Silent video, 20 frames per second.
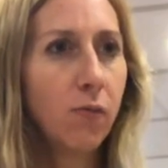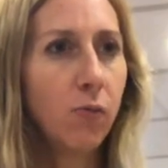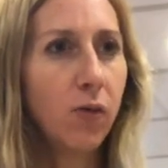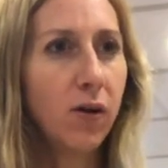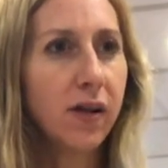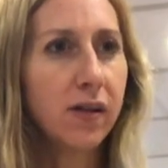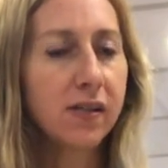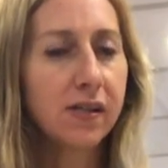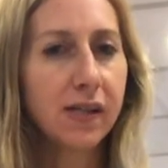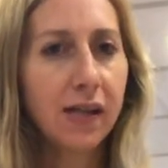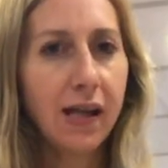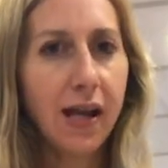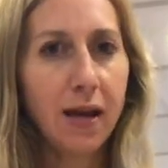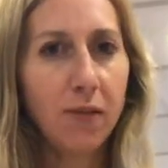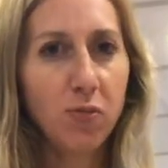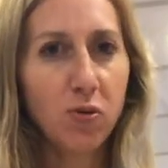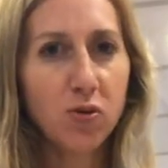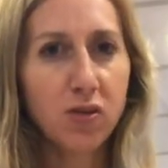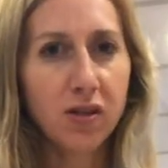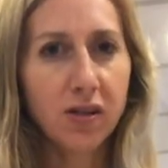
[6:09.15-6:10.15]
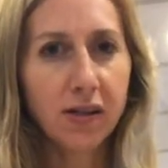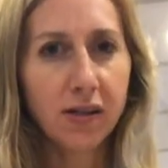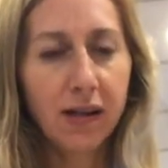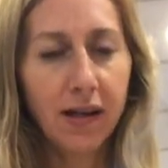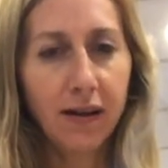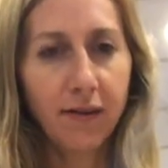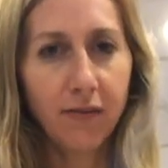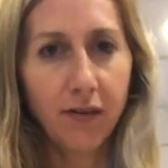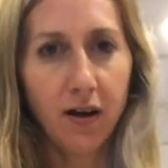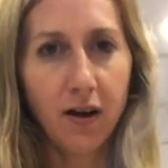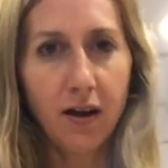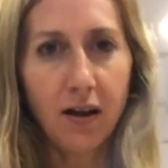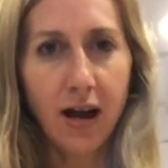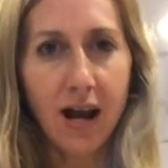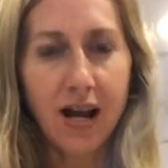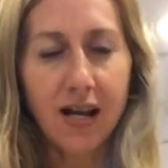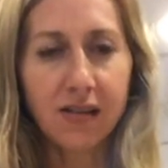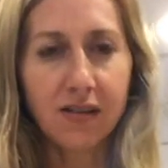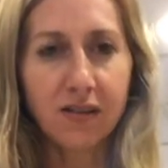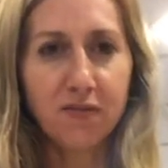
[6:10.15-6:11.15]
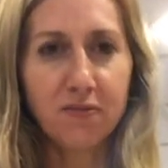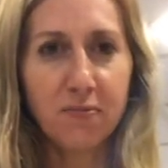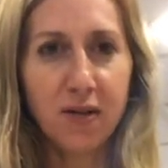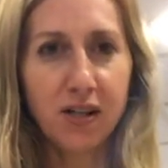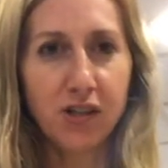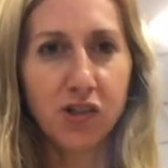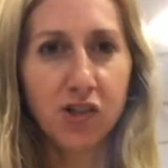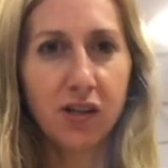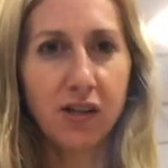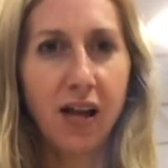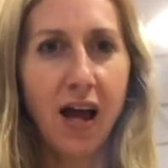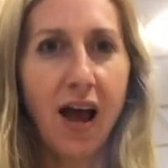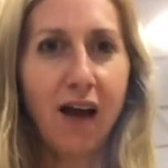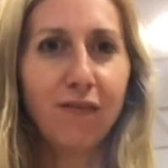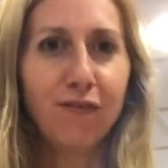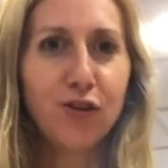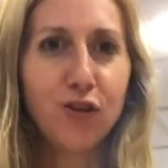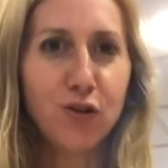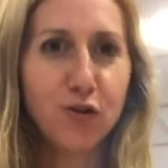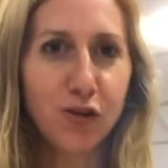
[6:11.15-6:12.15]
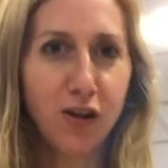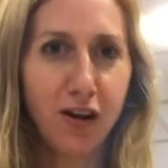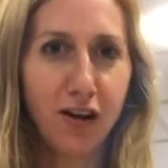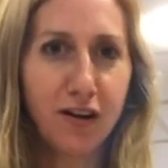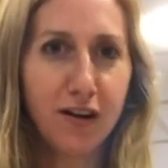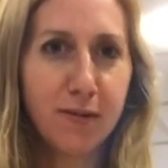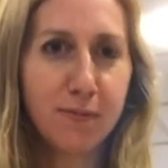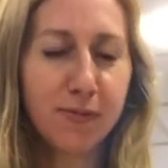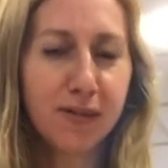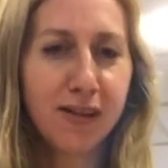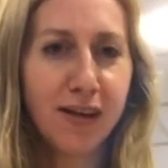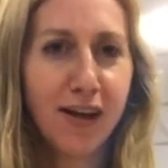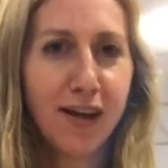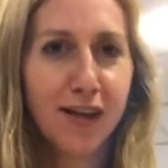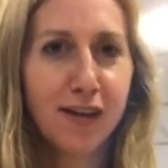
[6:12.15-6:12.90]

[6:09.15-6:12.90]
We're still able to deliver, as I've mentioned that a few times.